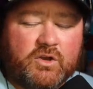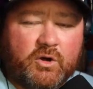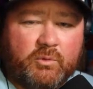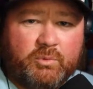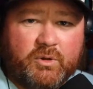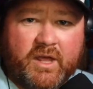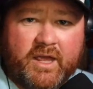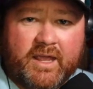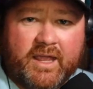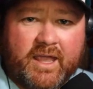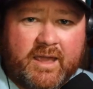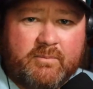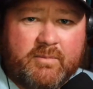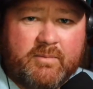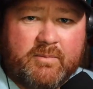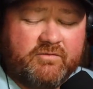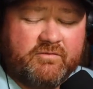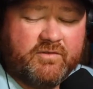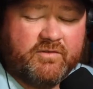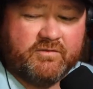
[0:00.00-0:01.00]
playing
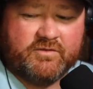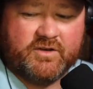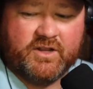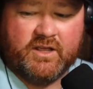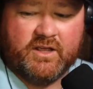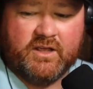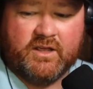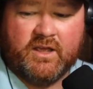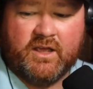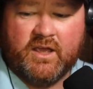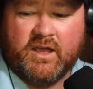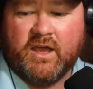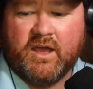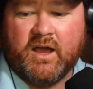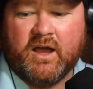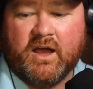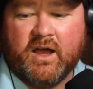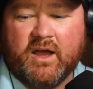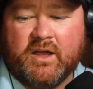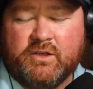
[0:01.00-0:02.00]
MA50,
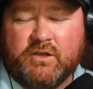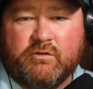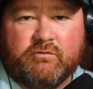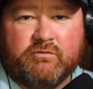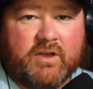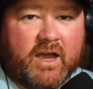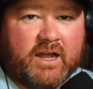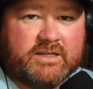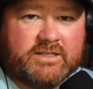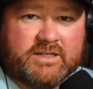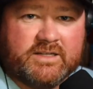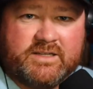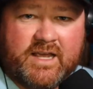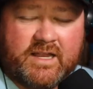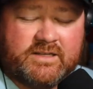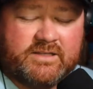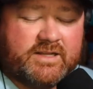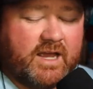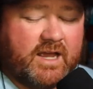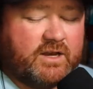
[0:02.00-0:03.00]
you've got to
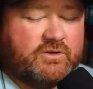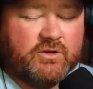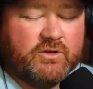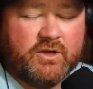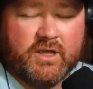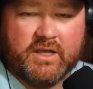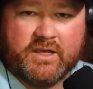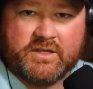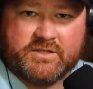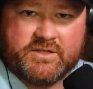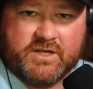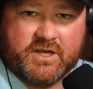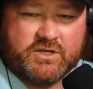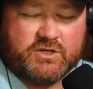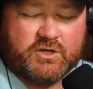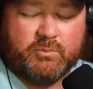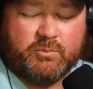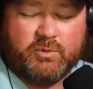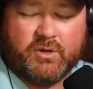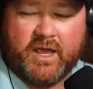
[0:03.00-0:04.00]
1010, you can continue
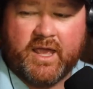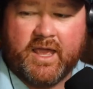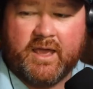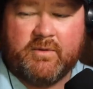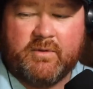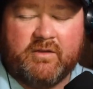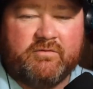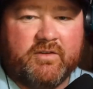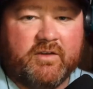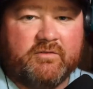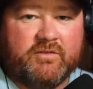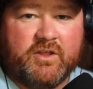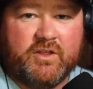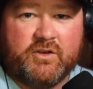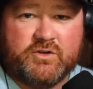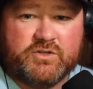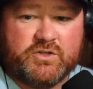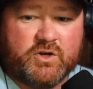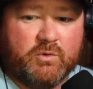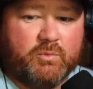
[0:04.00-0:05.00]
to play MA50,
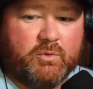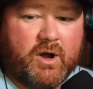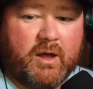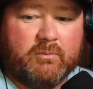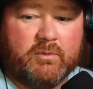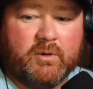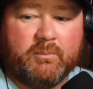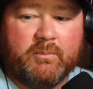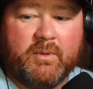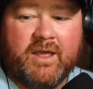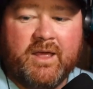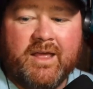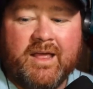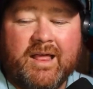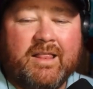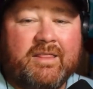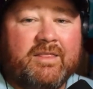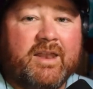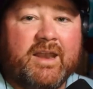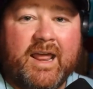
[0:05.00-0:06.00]
there's no problem.
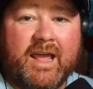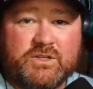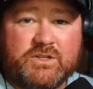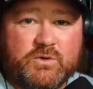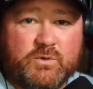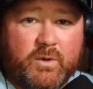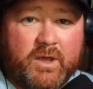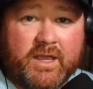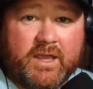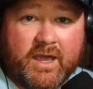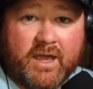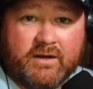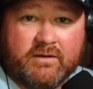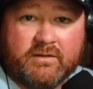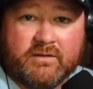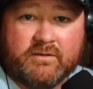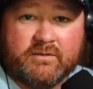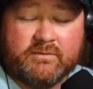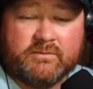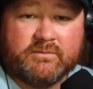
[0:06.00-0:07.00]
The next weekend,
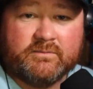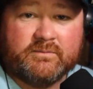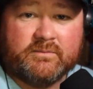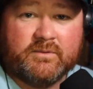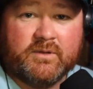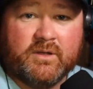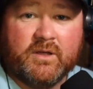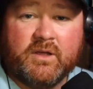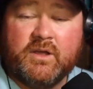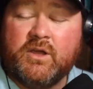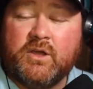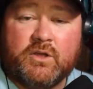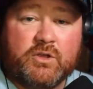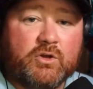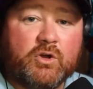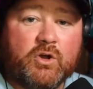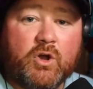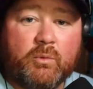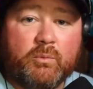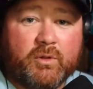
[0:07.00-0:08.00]

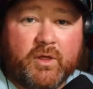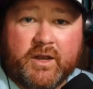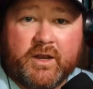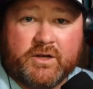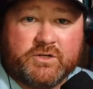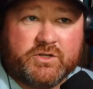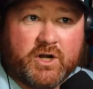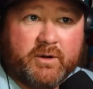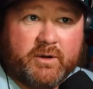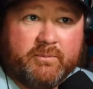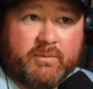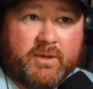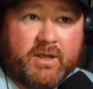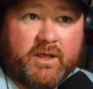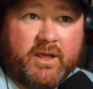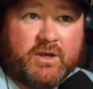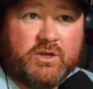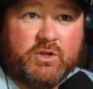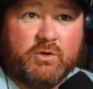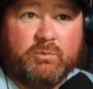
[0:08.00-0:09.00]
you go play in a tournament
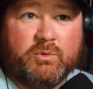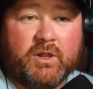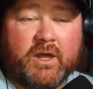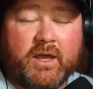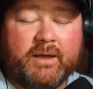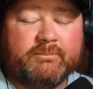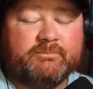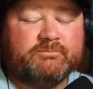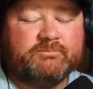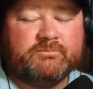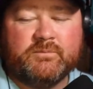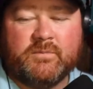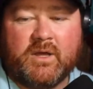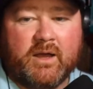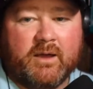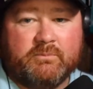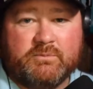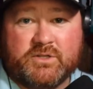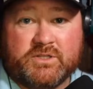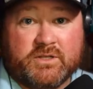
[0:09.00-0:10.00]
and you play,
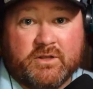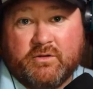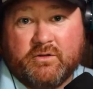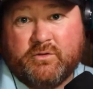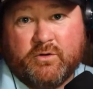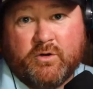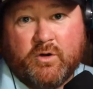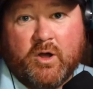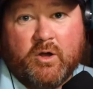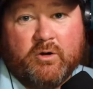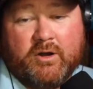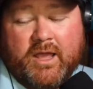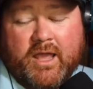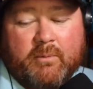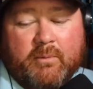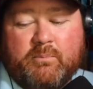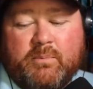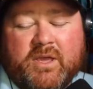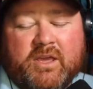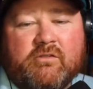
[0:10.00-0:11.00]
I'm just going to throw out
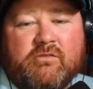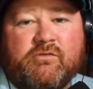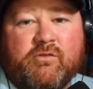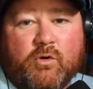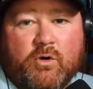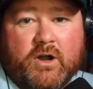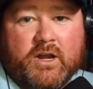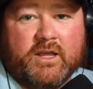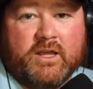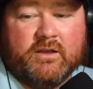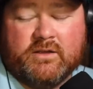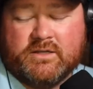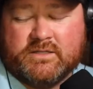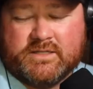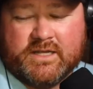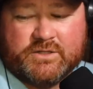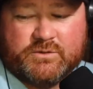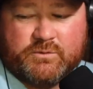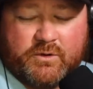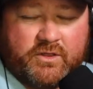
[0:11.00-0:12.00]
MP40 because
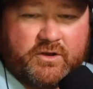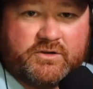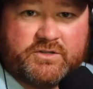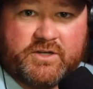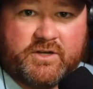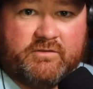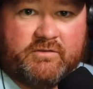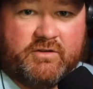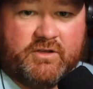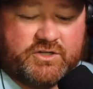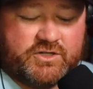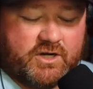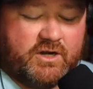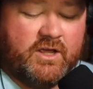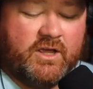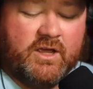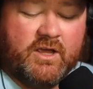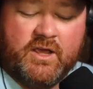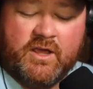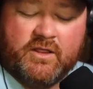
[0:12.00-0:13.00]
that's where there's a division.
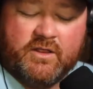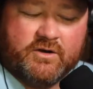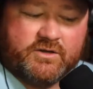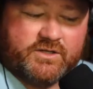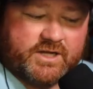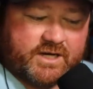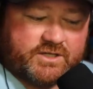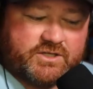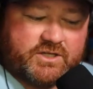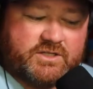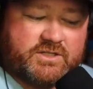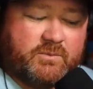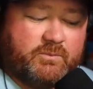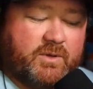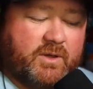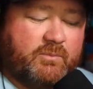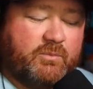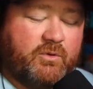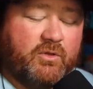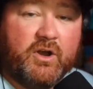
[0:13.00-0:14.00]
There's actually some
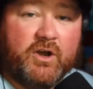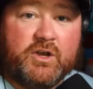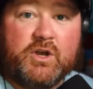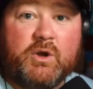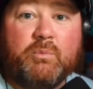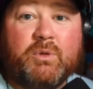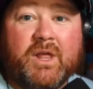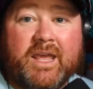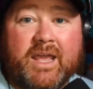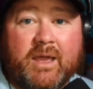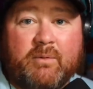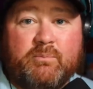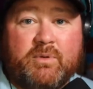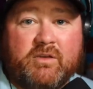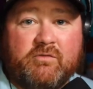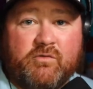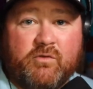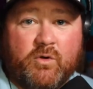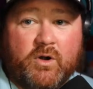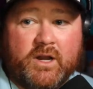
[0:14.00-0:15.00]
people there. You're playing
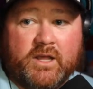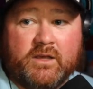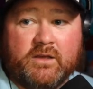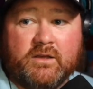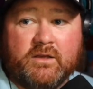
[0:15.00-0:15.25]
MP40.